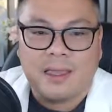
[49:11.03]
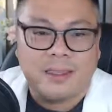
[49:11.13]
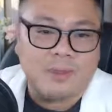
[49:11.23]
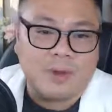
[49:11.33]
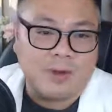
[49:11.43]

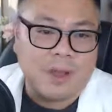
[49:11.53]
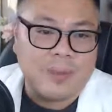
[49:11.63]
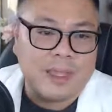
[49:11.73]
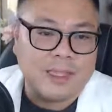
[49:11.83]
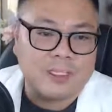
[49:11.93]
And that's my
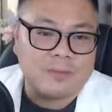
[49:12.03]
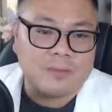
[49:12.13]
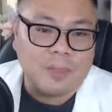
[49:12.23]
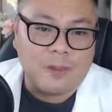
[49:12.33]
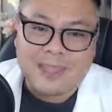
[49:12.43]

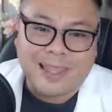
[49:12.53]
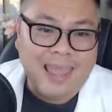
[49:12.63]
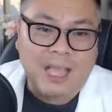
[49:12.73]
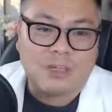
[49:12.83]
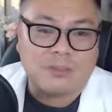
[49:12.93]
recommendation.
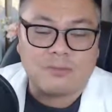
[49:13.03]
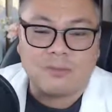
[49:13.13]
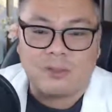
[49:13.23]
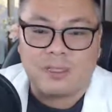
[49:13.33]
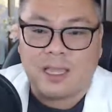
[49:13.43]
Take action.
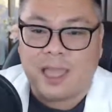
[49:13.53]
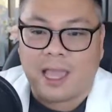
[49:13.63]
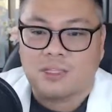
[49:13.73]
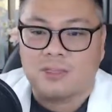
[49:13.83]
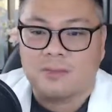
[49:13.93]
You take
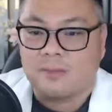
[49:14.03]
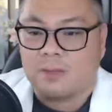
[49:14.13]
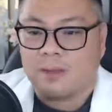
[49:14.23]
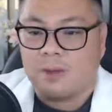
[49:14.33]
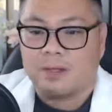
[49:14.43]
action.
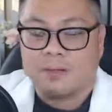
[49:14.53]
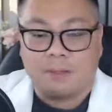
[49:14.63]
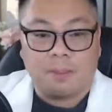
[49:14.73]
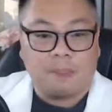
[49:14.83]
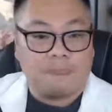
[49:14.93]
Bert?